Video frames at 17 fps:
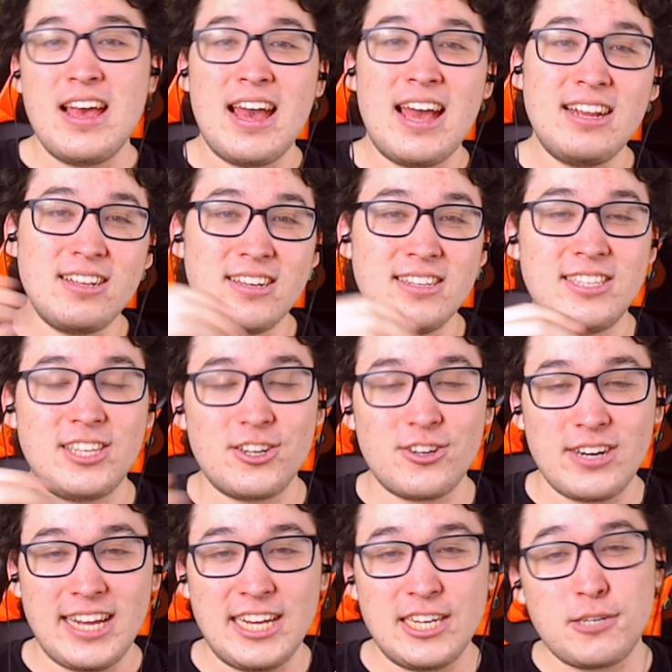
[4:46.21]
and
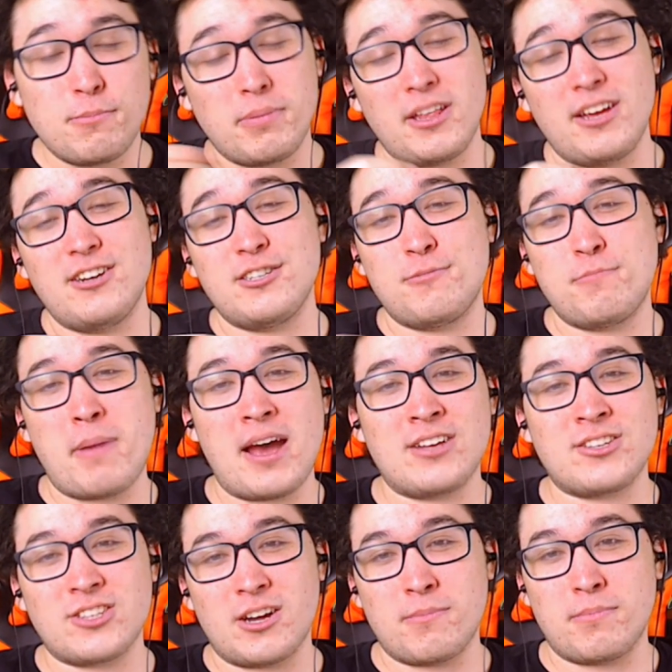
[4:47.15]
consider each player's
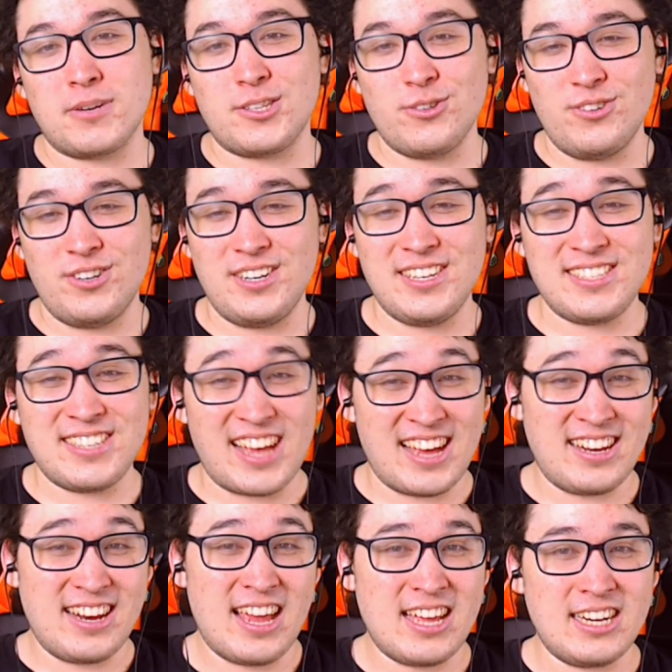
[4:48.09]
pass opportunities
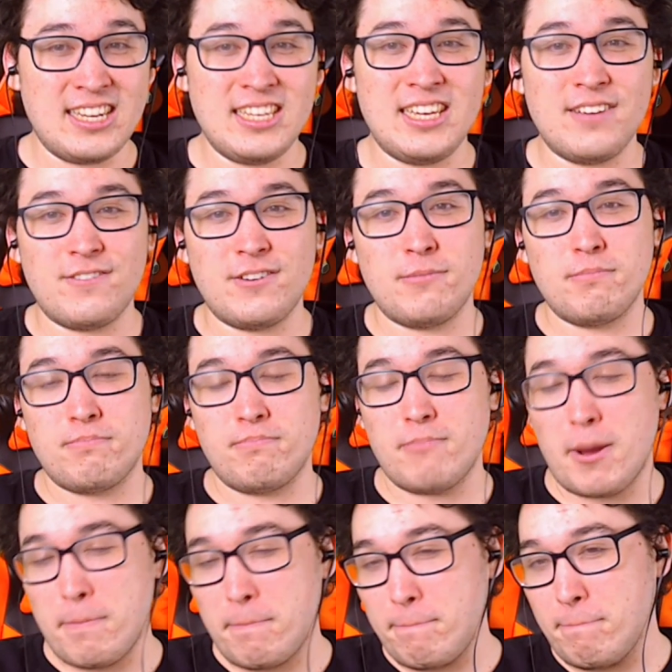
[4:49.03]
at any given
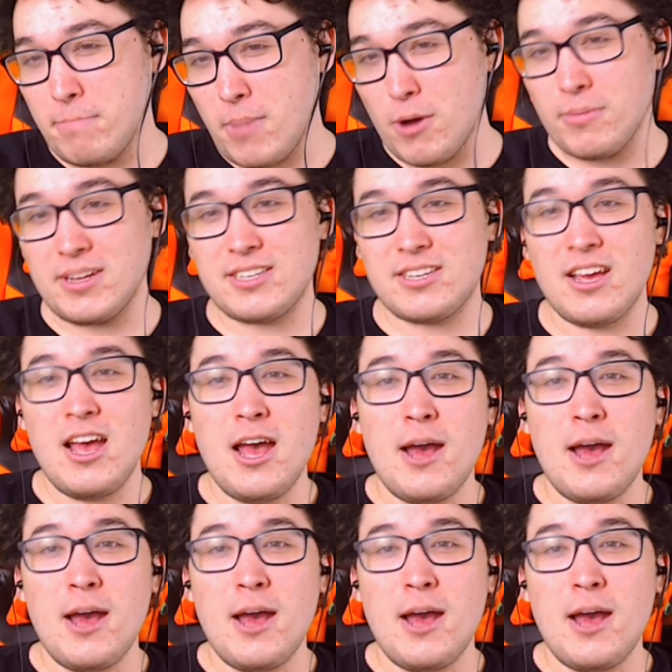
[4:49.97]
moment.